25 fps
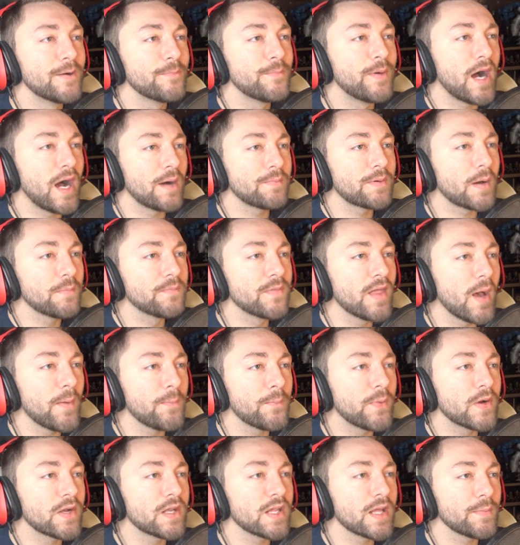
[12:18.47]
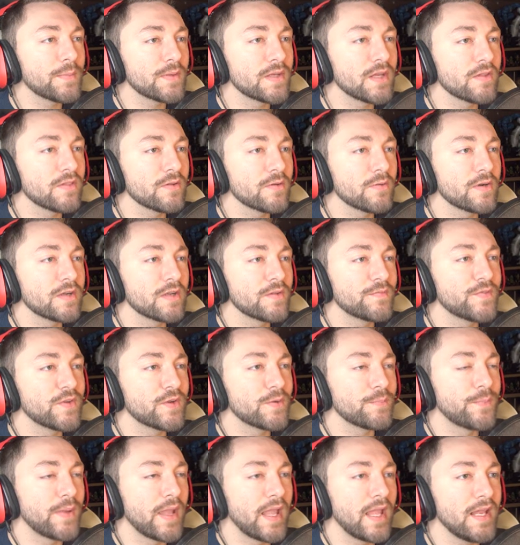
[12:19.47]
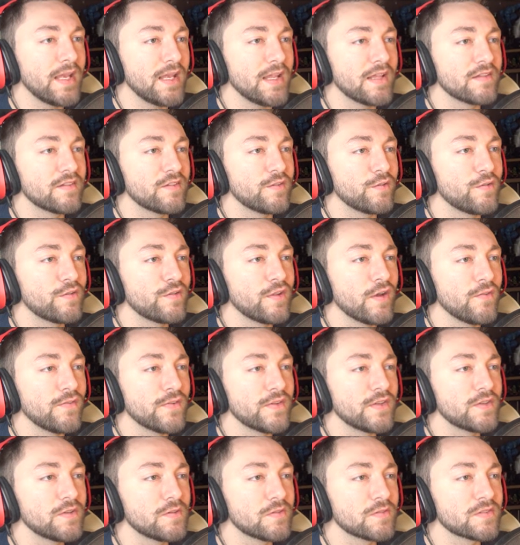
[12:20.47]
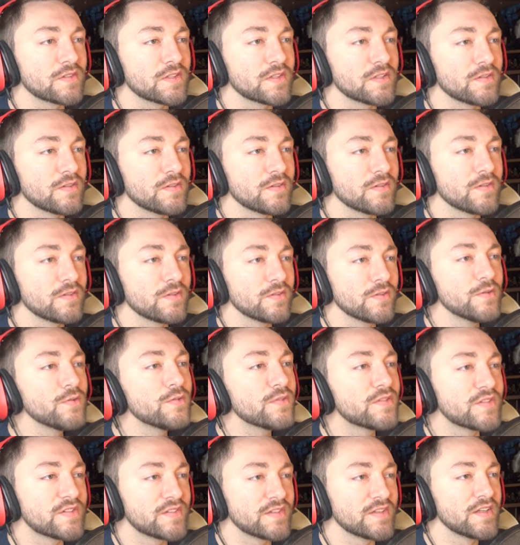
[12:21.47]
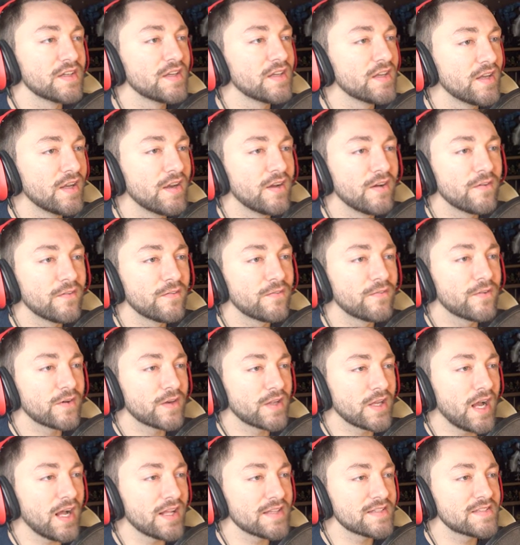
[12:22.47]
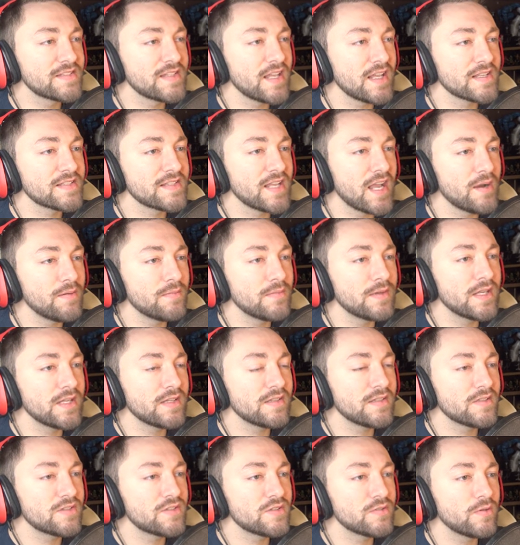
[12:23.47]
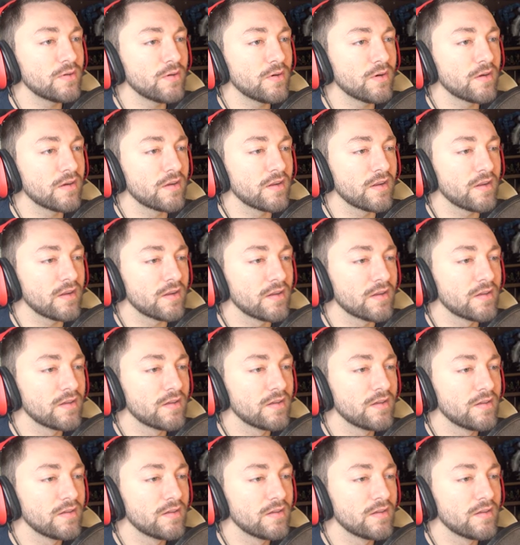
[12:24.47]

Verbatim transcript: Bob, I'm not putting up another one of your paintings, you self-indulgent loose. For God's sakes, how many did you order?